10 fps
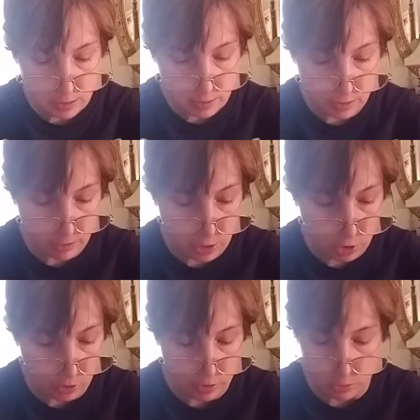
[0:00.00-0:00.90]
that he could
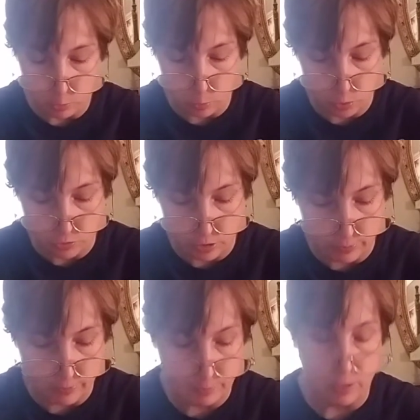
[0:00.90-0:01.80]
hardly get the words out of
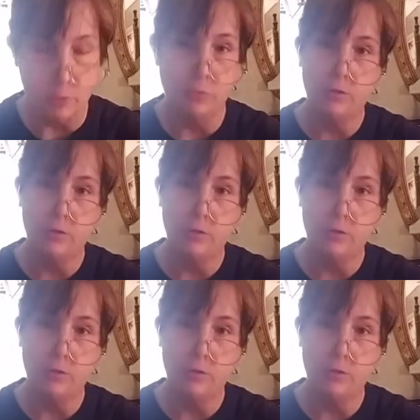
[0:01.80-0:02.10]
his mouth.